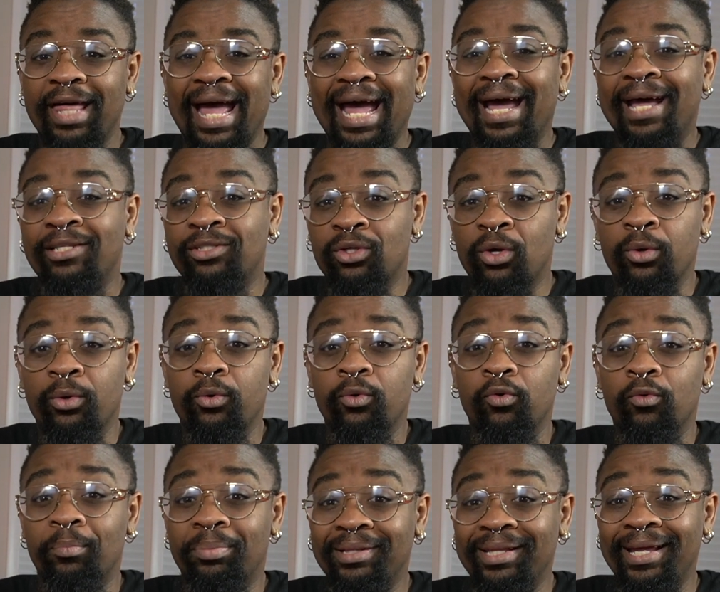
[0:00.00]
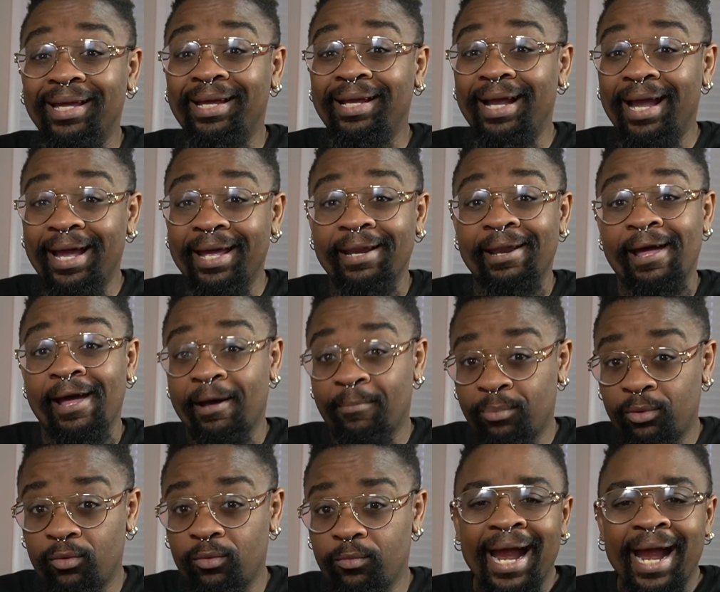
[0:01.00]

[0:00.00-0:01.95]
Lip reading: ads on Google Play and Apple,